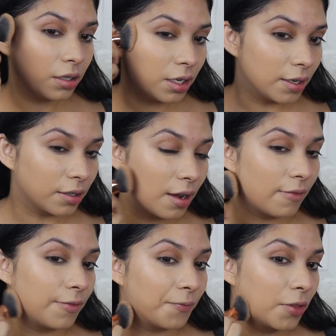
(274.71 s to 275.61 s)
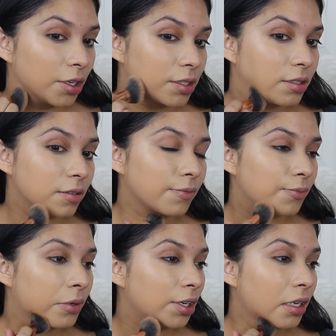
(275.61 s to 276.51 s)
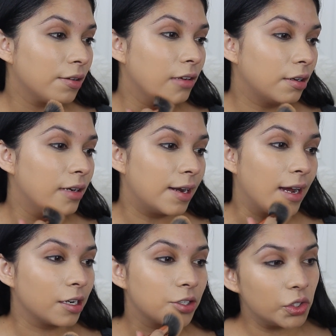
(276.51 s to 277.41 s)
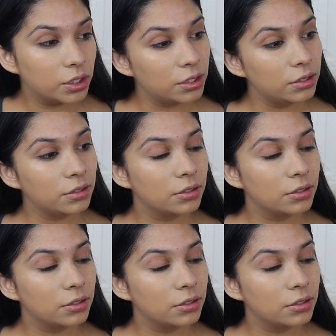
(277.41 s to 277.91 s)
It looks pretty natural.